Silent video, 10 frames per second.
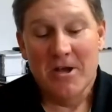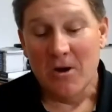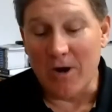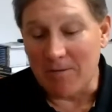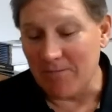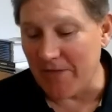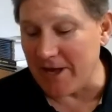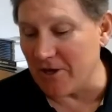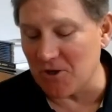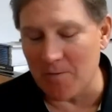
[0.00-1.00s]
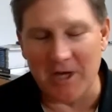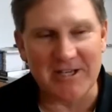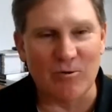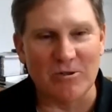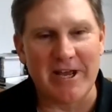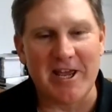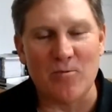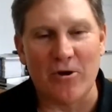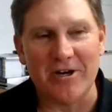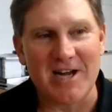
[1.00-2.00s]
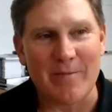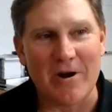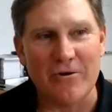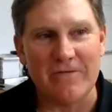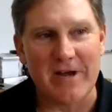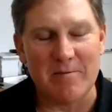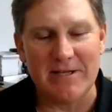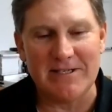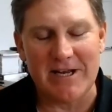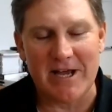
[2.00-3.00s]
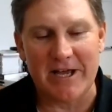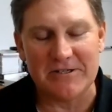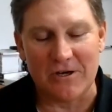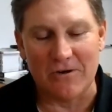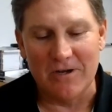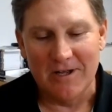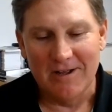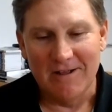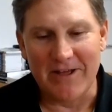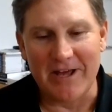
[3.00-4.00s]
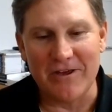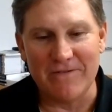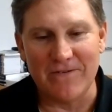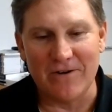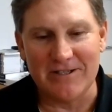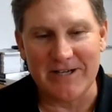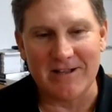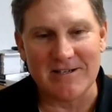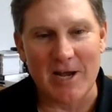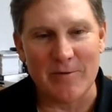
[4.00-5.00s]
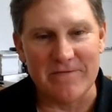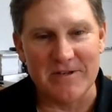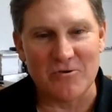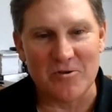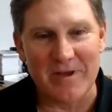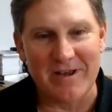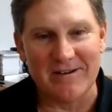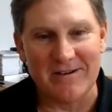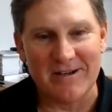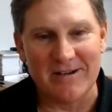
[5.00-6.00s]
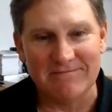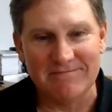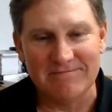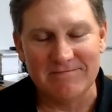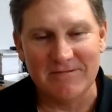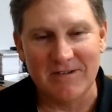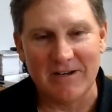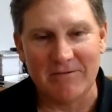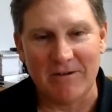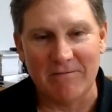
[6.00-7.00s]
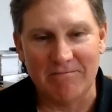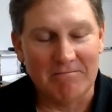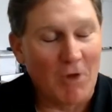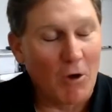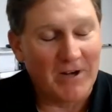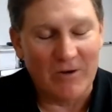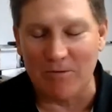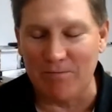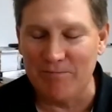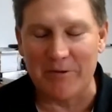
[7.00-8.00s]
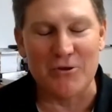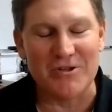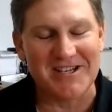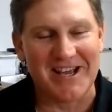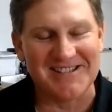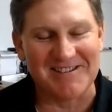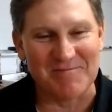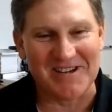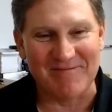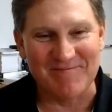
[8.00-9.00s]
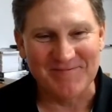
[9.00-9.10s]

Well, thank you so much. I don't want to take any more of your time. I know you've got a busy day. So thank you for taking the time and visiting with me. And, hopefully we'll be able to do this again sometime.